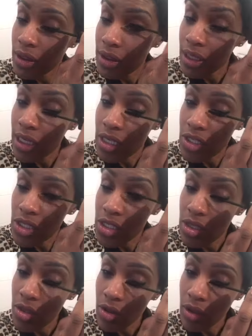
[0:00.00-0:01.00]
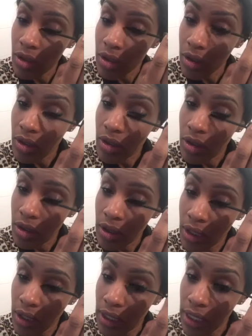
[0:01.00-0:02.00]
the lashes look
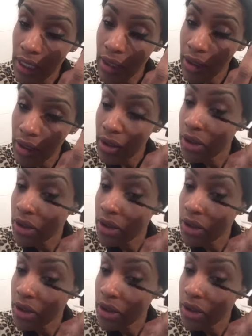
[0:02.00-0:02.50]
clean